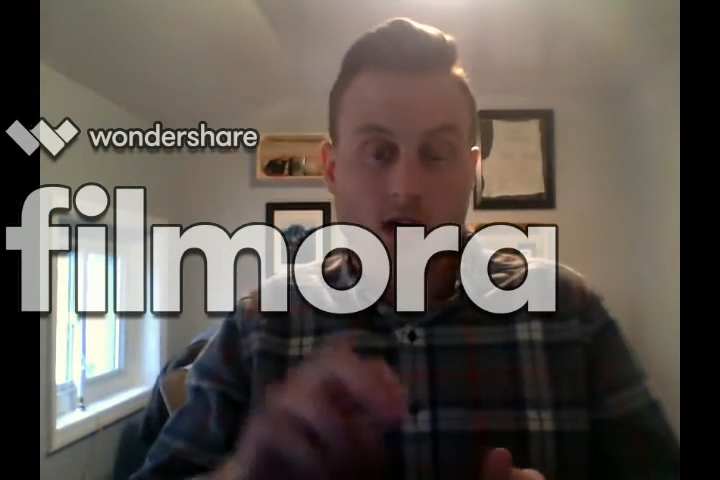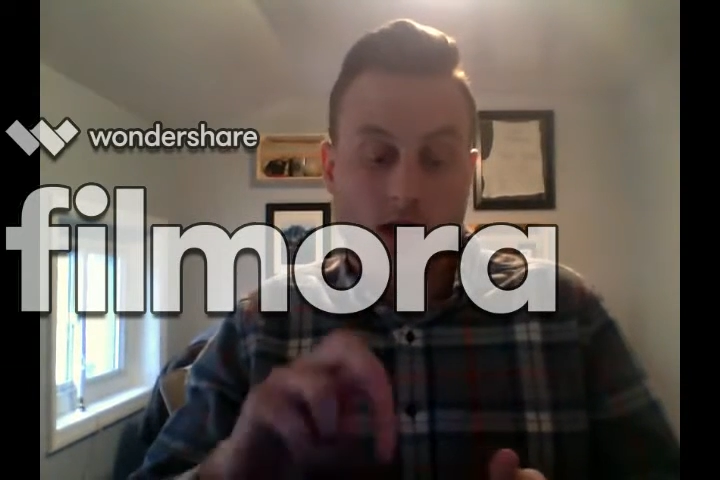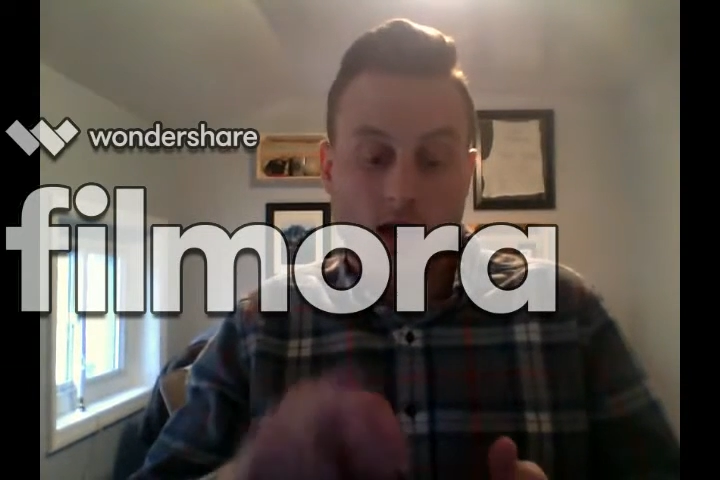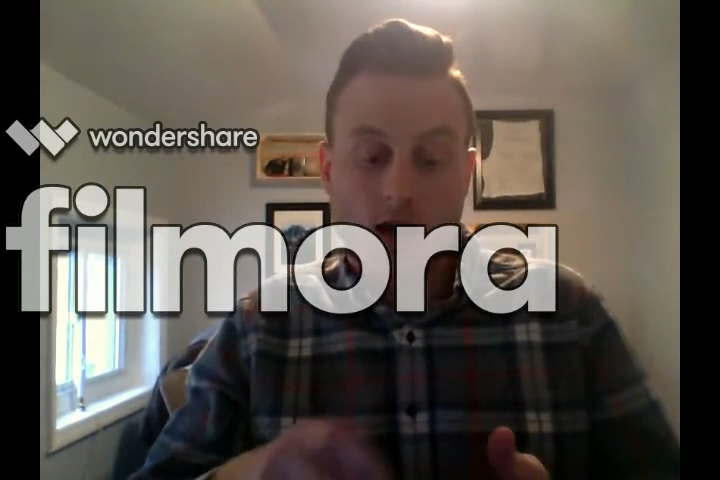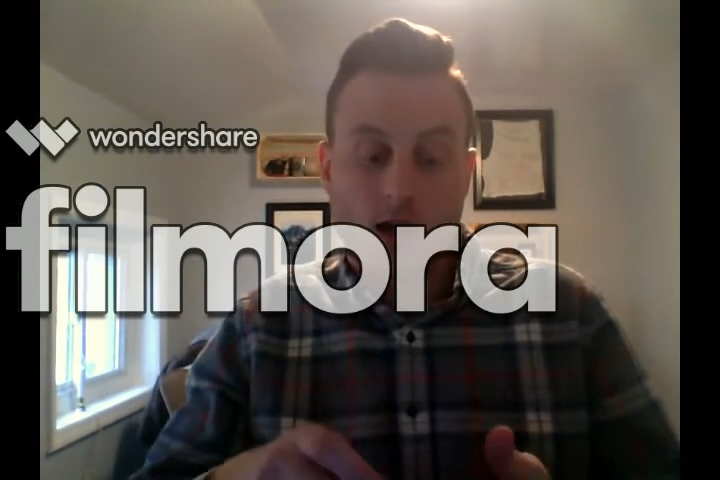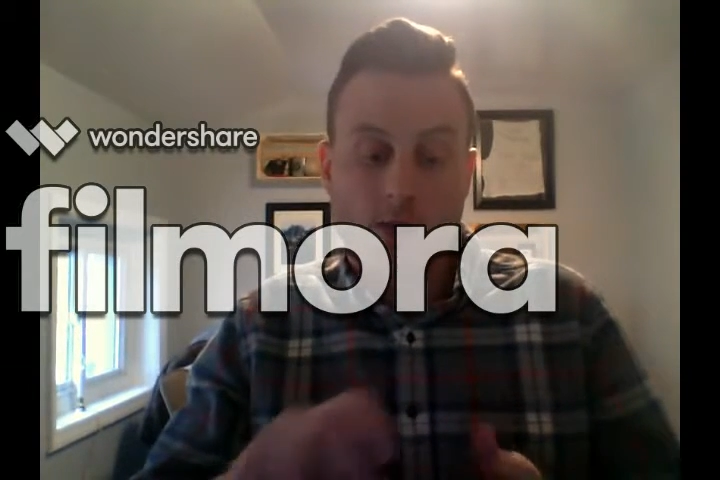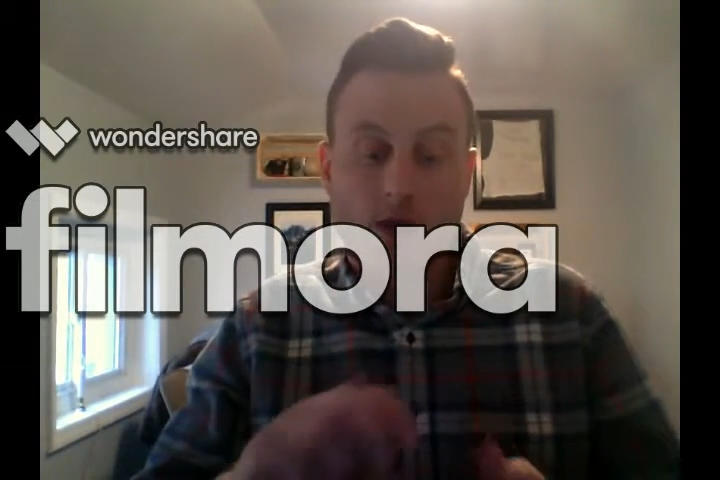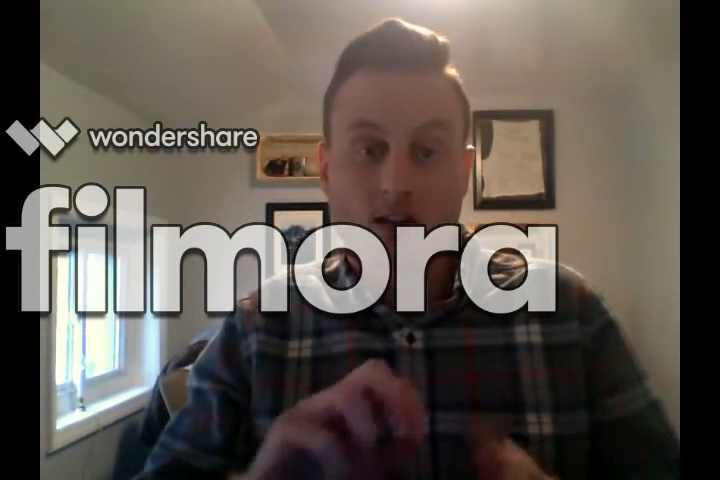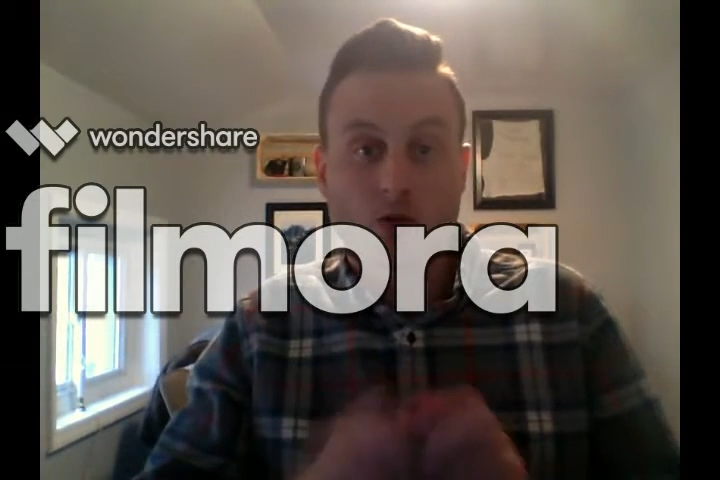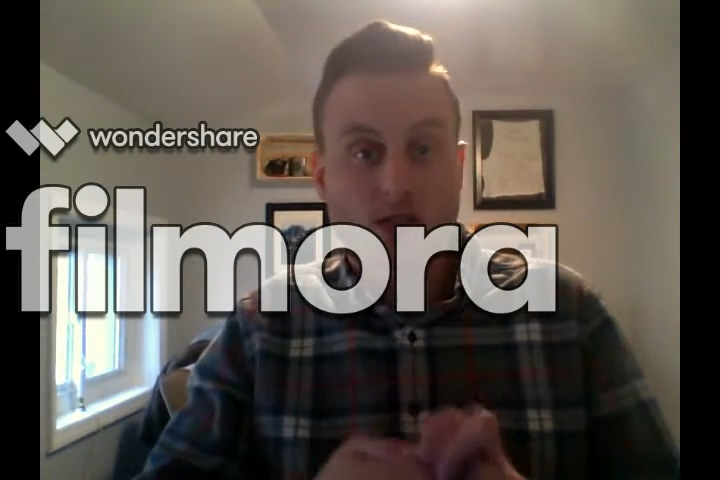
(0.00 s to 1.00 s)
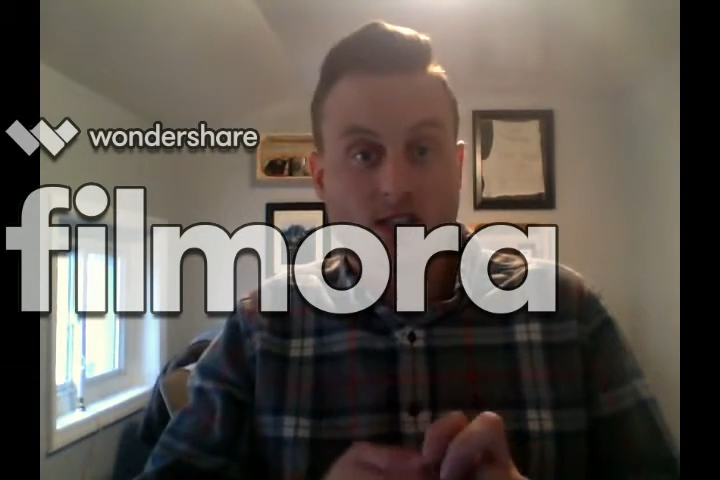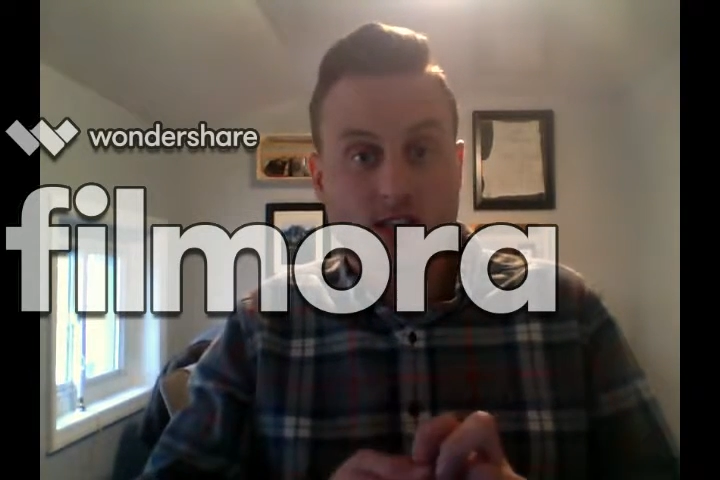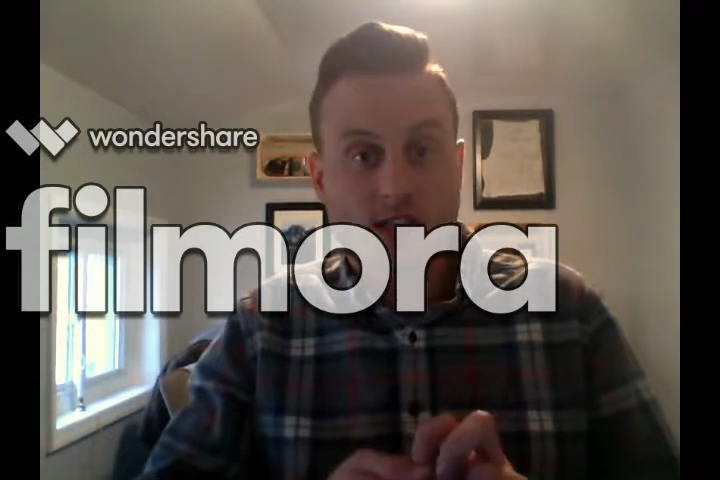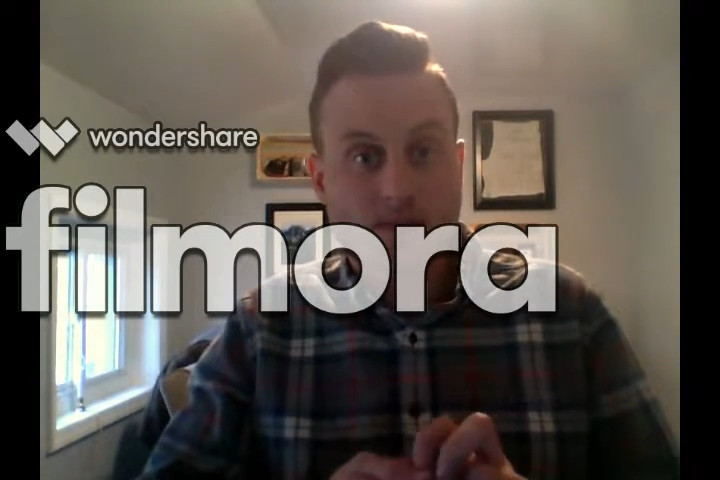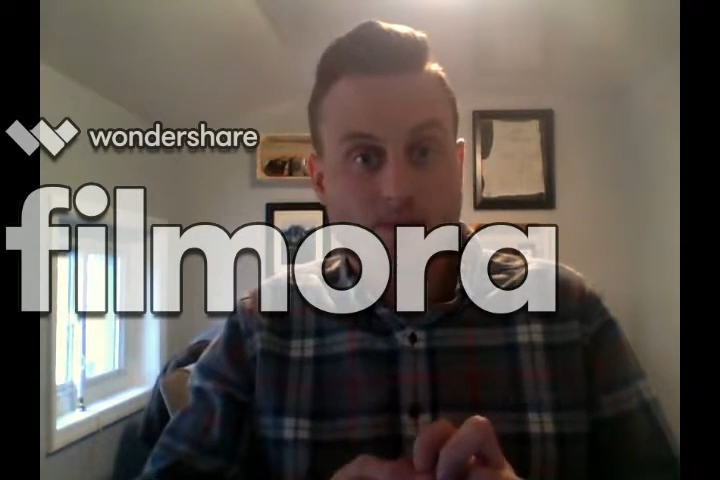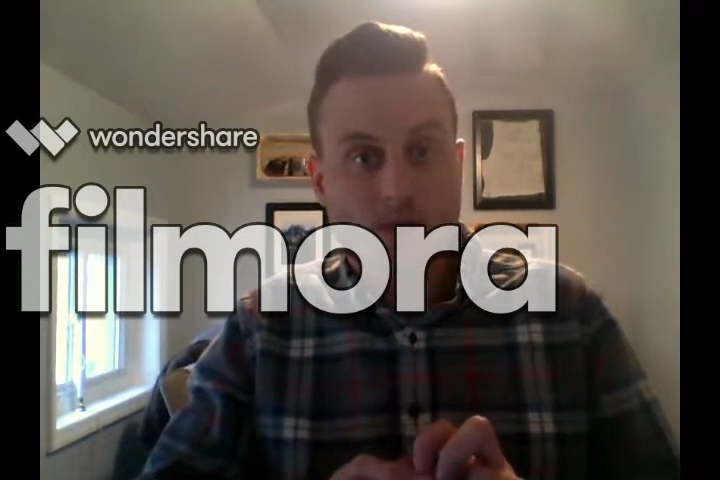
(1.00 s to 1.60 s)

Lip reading: and twisting it,